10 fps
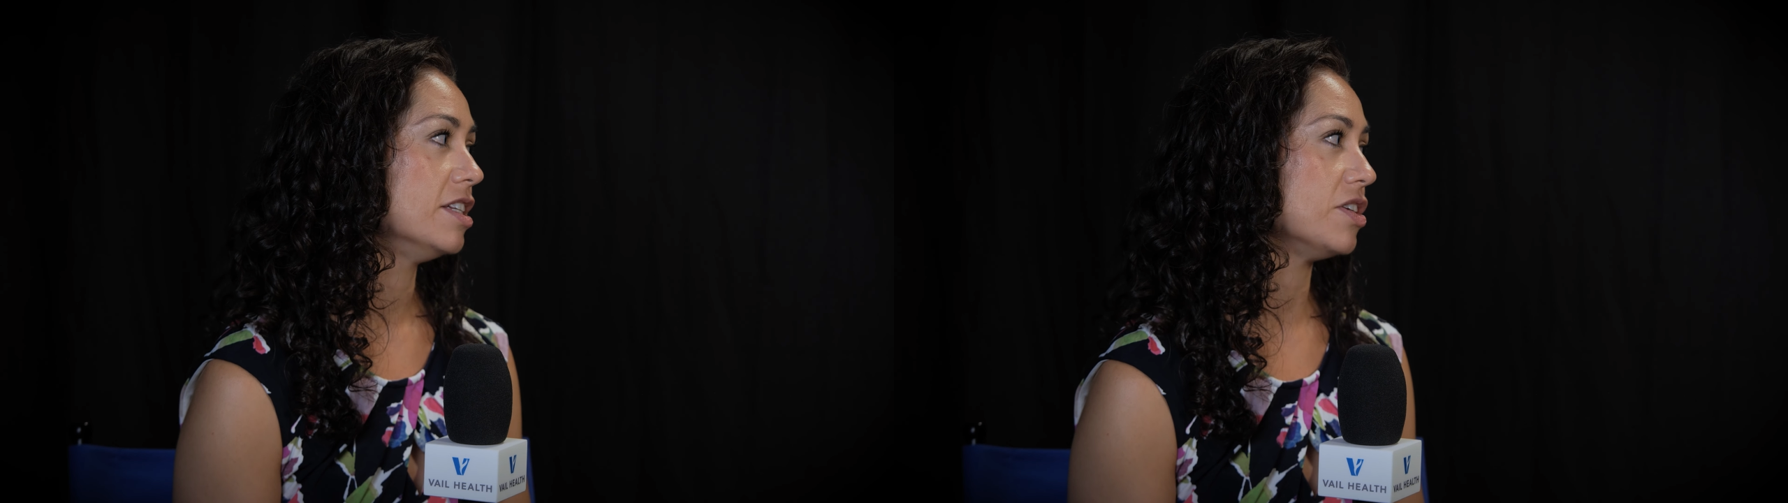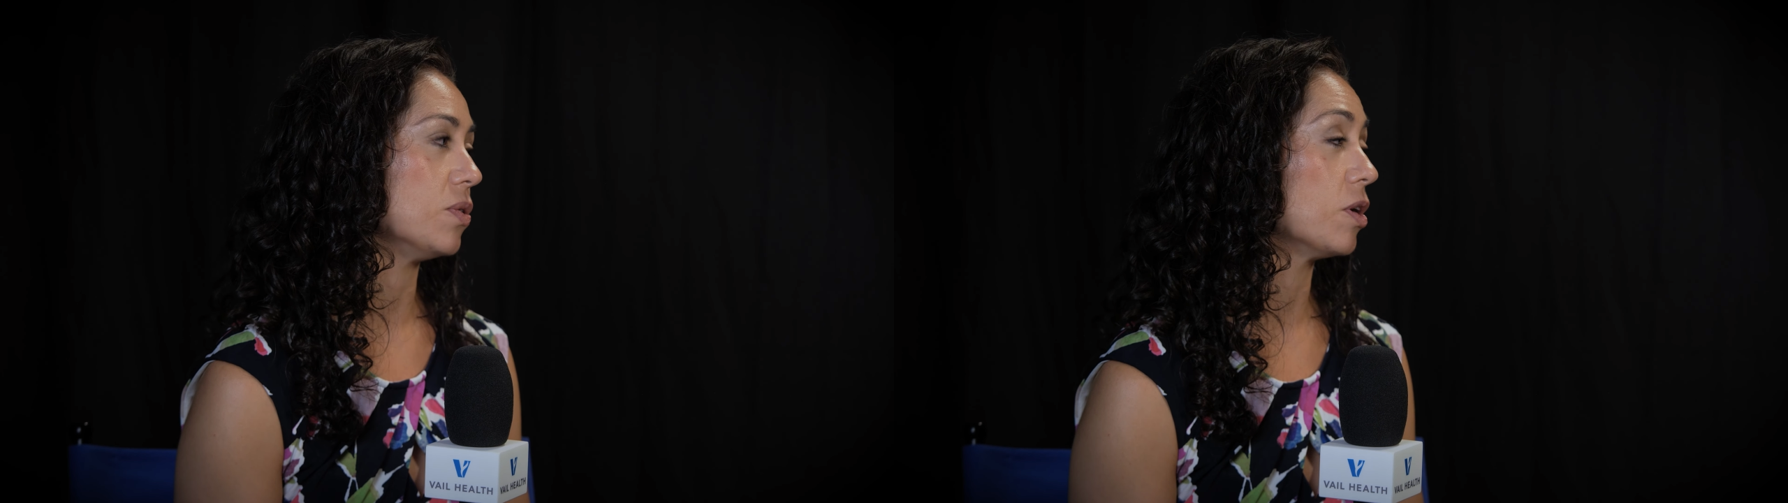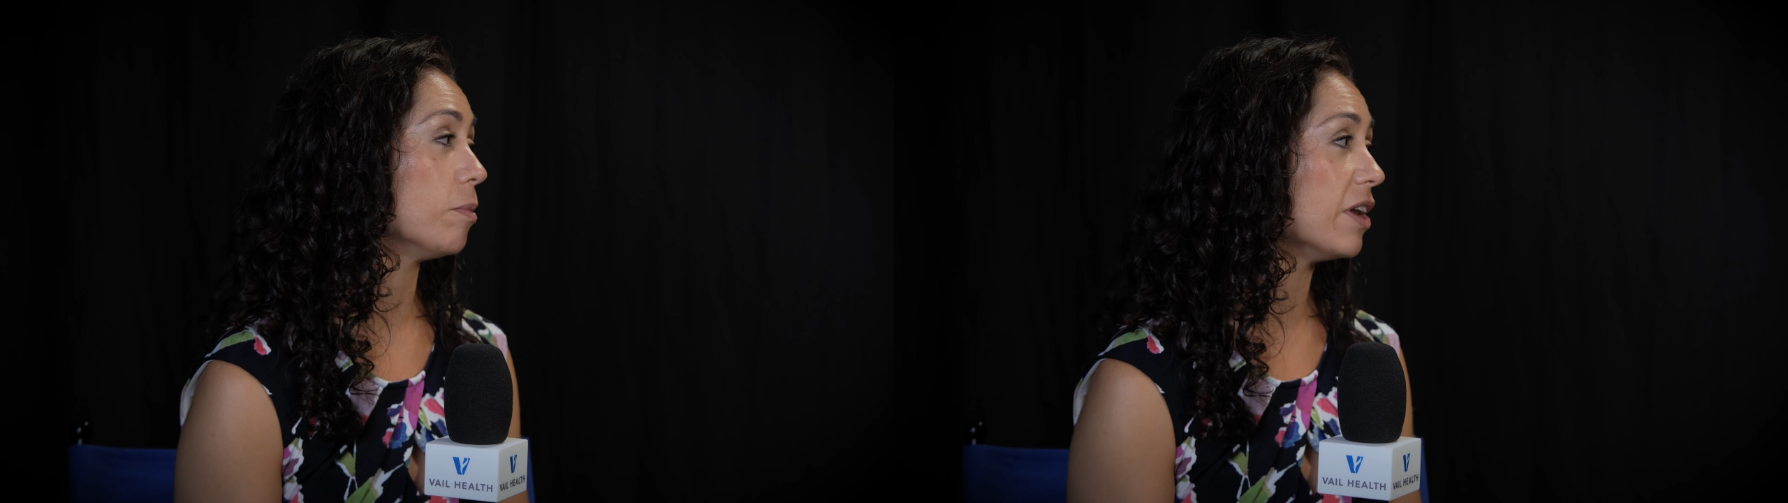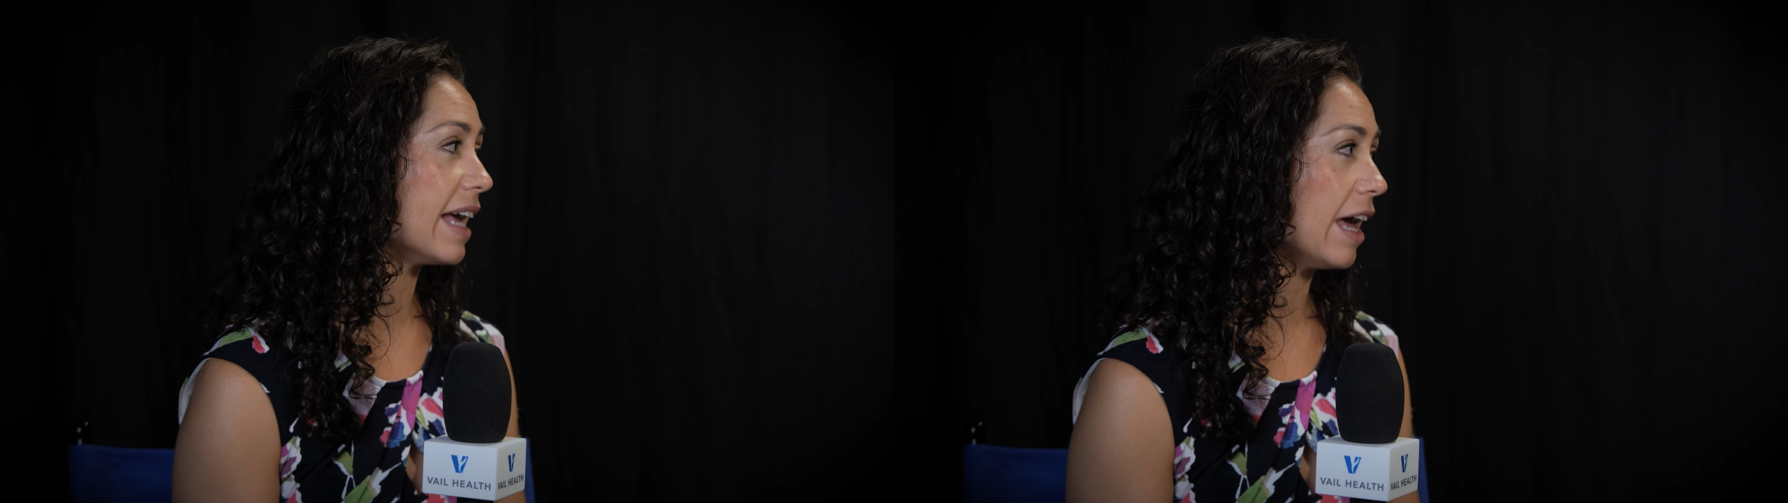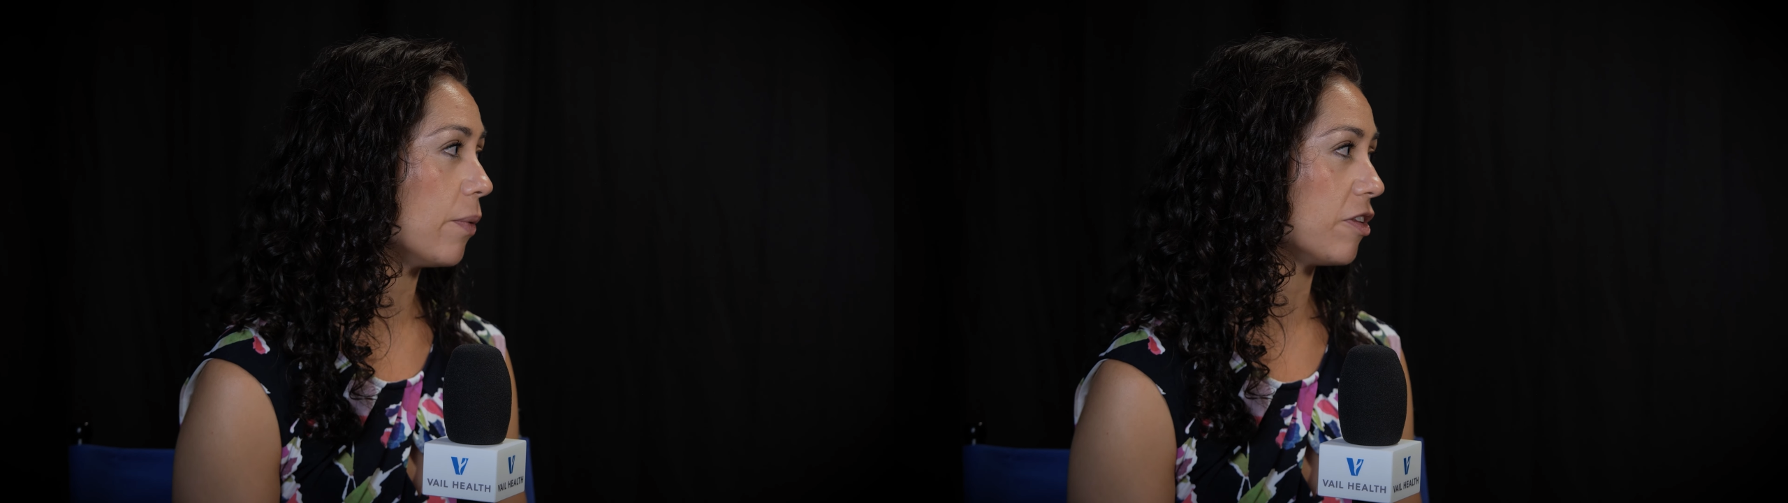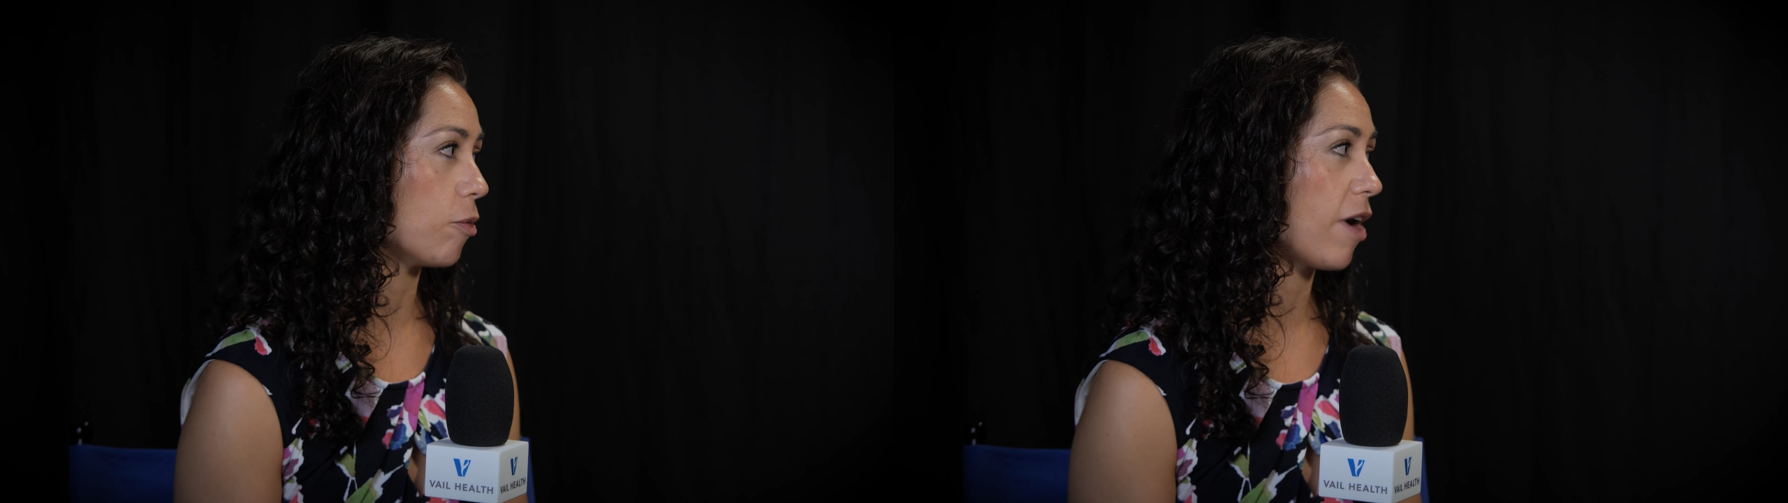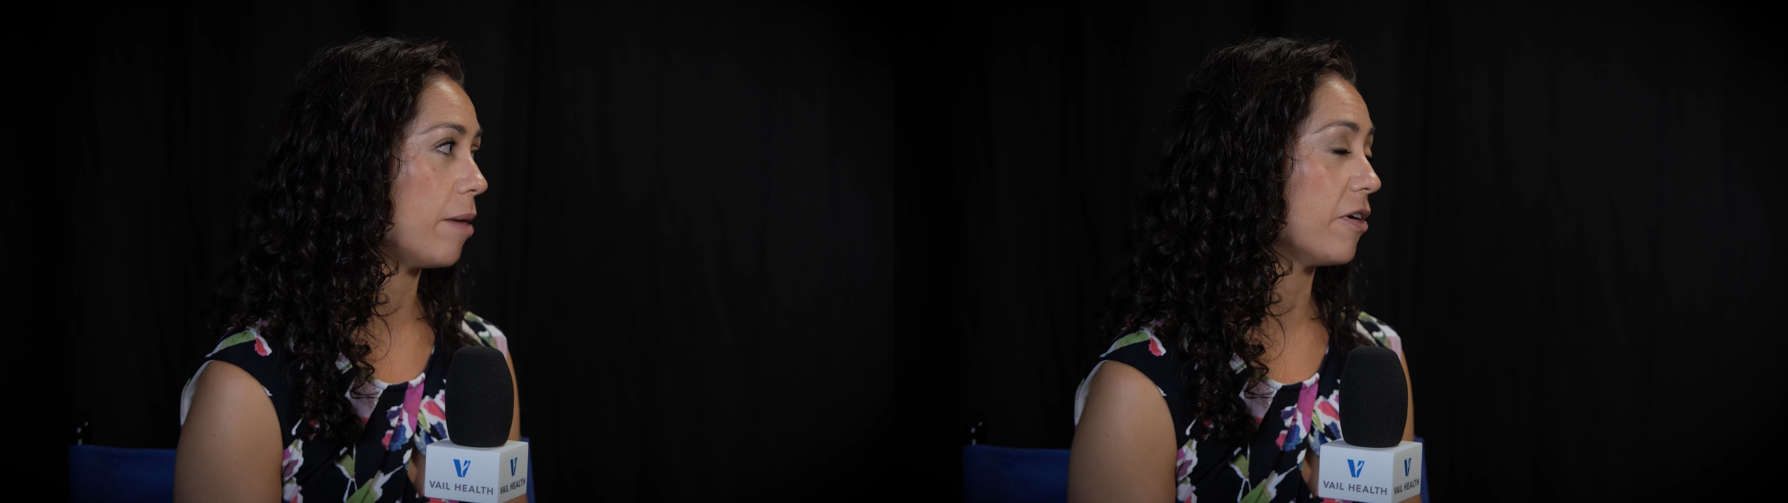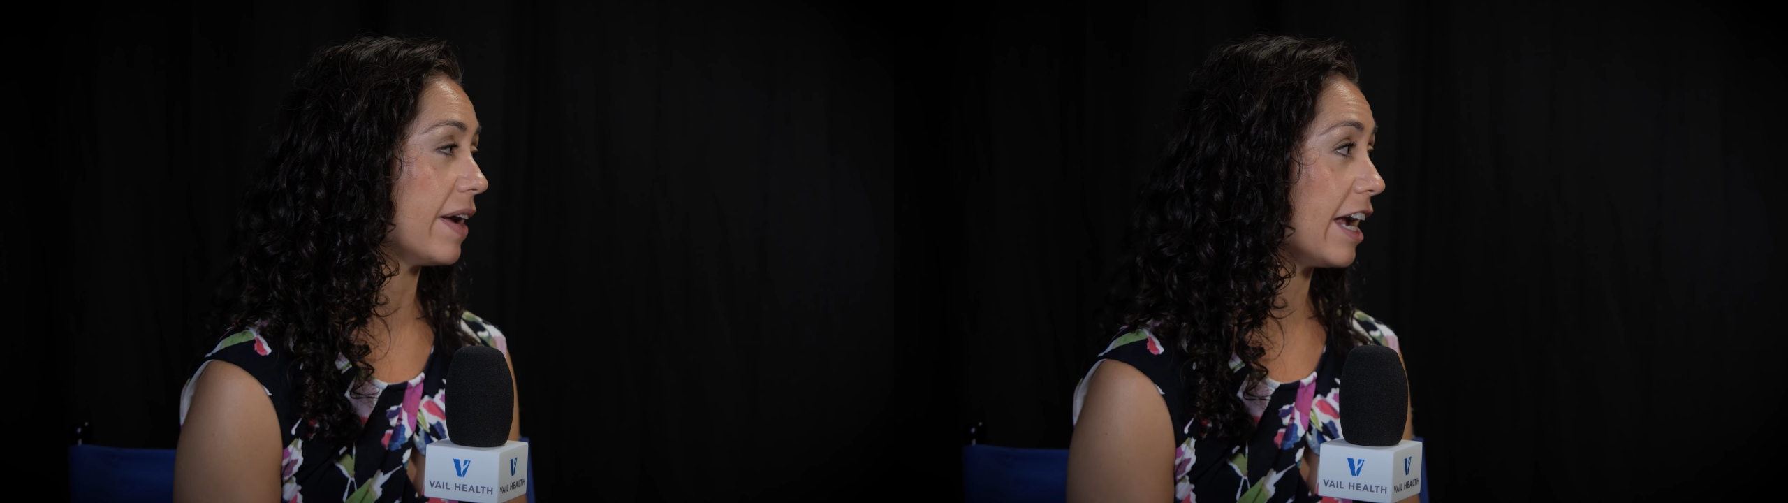to communicate with your primary